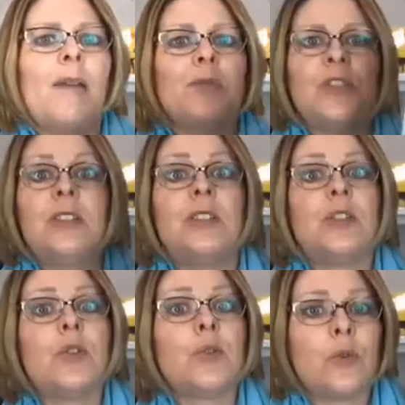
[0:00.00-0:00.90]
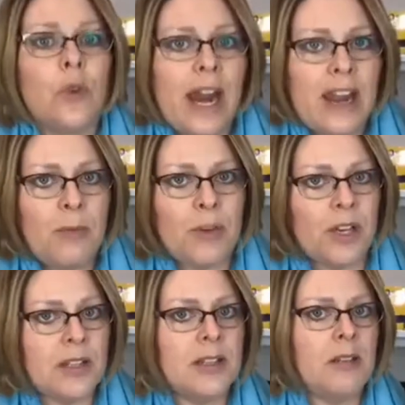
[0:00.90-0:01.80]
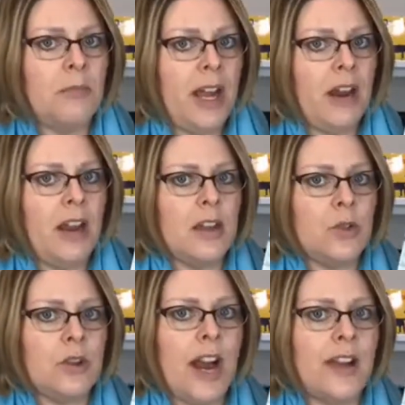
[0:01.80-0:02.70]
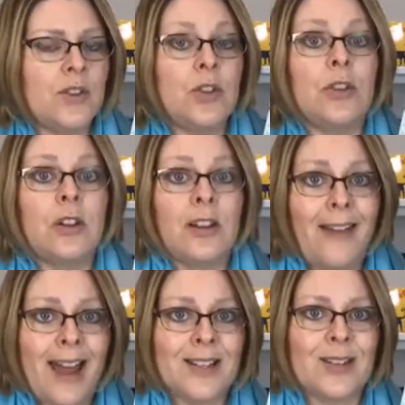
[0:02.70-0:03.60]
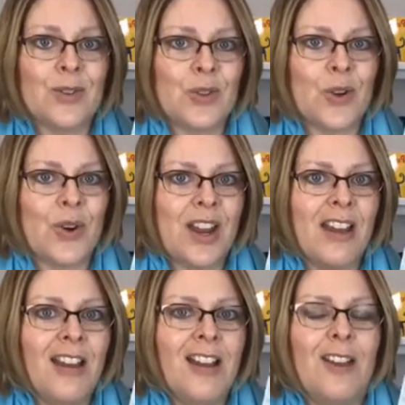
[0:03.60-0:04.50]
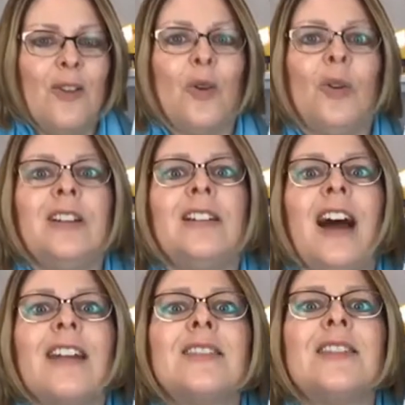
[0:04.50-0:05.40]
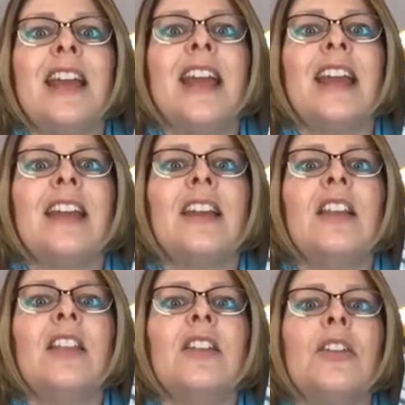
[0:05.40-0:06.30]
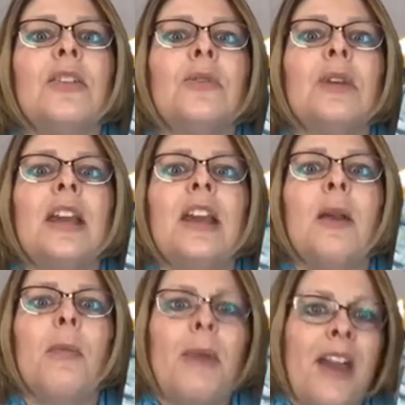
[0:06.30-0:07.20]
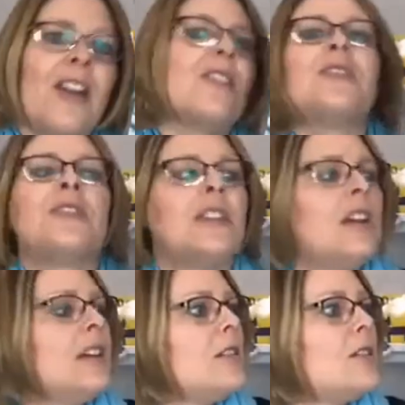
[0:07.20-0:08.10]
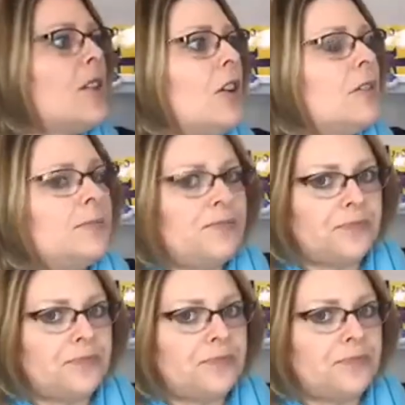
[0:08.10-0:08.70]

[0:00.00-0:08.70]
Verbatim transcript: So this is a great book to compare and contrast to the classic story of Goldilocks and the Three Bears. So